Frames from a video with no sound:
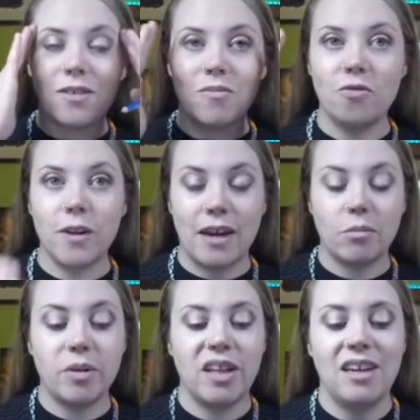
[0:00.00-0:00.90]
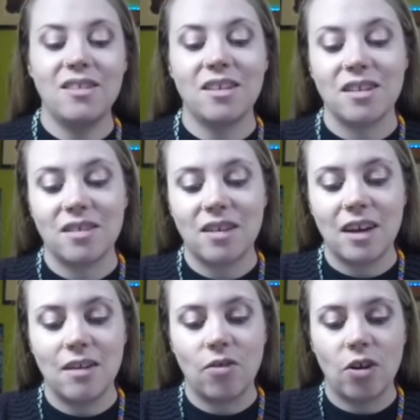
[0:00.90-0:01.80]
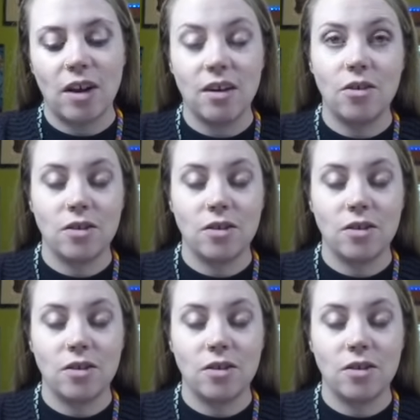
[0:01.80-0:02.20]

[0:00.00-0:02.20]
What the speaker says: some flat planes on the side of your head,